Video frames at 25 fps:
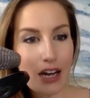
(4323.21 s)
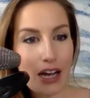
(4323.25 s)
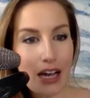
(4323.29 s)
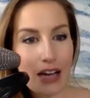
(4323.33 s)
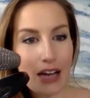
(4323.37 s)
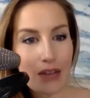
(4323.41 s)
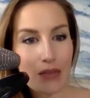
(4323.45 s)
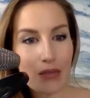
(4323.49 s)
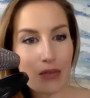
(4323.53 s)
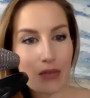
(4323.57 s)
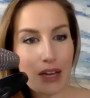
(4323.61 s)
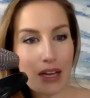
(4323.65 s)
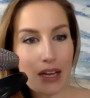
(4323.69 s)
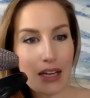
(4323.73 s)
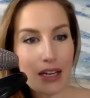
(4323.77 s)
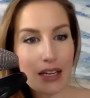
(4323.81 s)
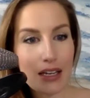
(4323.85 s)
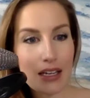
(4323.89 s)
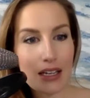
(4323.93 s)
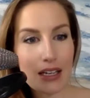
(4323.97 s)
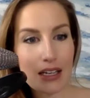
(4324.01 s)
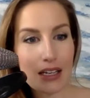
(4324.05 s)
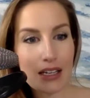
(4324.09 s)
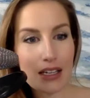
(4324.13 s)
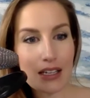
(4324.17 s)
And when
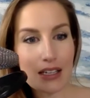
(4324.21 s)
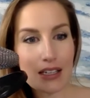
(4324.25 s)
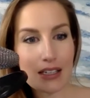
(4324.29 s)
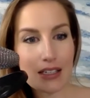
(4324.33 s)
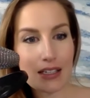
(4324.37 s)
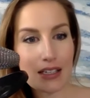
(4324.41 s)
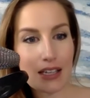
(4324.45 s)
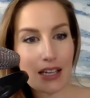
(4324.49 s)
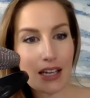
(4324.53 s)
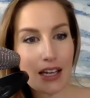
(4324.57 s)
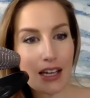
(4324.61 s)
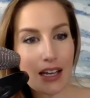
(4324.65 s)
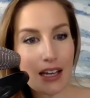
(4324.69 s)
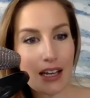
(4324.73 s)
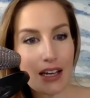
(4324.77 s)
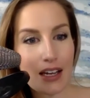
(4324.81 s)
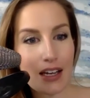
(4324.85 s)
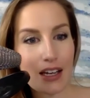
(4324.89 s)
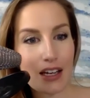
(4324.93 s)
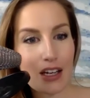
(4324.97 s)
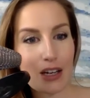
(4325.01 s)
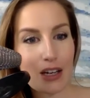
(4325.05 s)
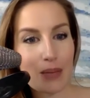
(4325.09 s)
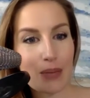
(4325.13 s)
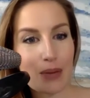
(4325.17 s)
is
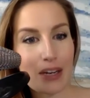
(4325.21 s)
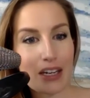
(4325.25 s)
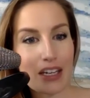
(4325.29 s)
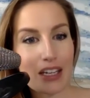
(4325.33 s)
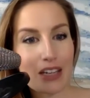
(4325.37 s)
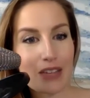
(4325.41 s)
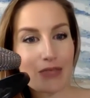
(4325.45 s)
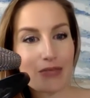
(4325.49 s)
a buddy